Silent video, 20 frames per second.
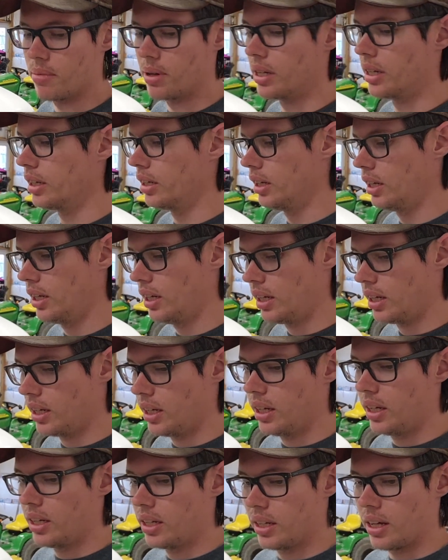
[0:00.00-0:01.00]
But
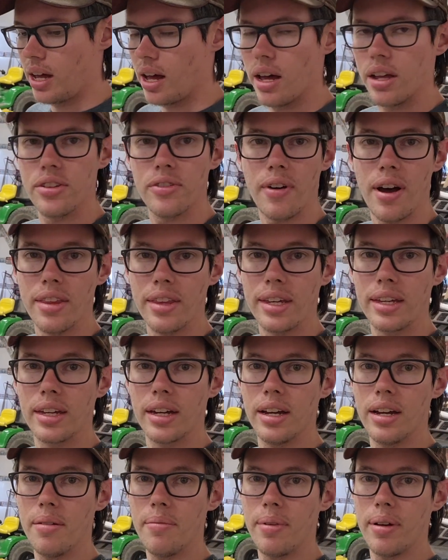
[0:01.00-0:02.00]
it's finally
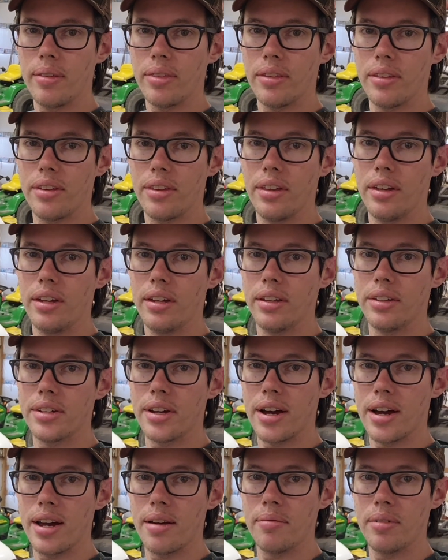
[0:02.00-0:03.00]
come the
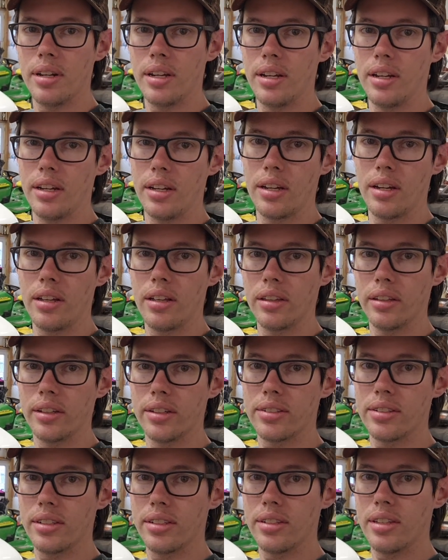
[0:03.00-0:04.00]
time to
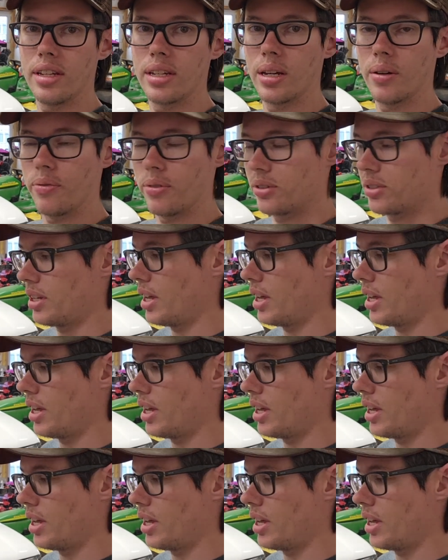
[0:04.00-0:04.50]
list this thing up for